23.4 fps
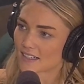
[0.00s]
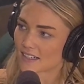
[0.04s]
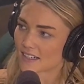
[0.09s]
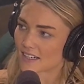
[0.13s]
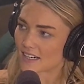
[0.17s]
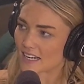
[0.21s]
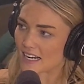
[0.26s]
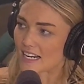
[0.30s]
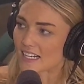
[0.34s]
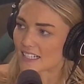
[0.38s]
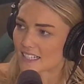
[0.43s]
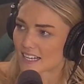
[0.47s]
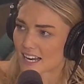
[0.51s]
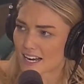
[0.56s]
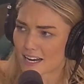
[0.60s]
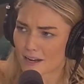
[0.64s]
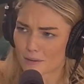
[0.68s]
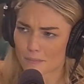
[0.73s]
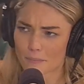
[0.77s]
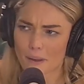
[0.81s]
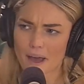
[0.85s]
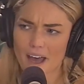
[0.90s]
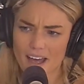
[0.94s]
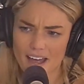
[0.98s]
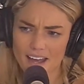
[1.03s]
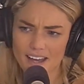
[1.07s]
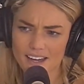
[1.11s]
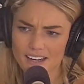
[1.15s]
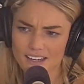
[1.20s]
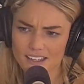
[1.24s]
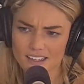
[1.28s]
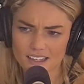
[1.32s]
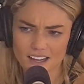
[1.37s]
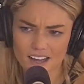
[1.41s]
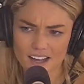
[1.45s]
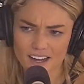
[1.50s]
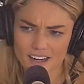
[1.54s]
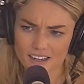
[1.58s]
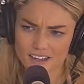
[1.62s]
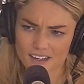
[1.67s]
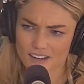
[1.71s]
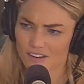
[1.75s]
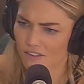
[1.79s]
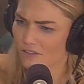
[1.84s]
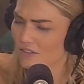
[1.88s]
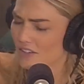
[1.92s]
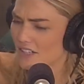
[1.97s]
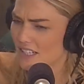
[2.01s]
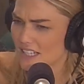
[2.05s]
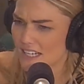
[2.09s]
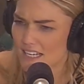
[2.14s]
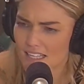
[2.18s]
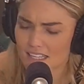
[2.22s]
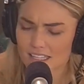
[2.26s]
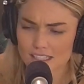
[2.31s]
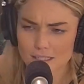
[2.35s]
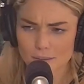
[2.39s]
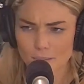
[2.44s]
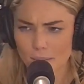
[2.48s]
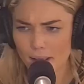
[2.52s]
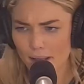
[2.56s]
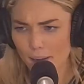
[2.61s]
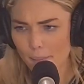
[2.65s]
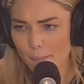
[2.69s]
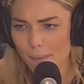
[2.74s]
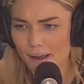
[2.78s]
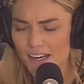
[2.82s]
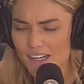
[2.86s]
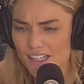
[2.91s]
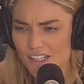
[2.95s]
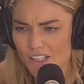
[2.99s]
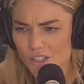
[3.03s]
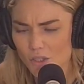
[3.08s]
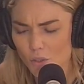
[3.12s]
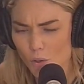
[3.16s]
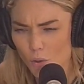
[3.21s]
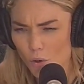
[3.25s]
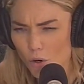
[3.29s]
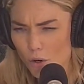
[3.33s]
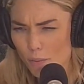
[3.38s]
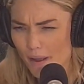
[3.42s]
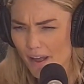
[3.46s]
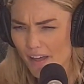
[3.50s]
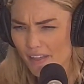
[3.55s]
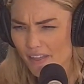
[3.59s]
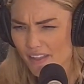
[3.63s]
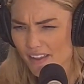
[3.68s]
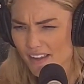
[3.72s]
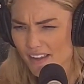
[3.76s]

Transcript: he's getting paid like a ridiculous amount of money to talk about.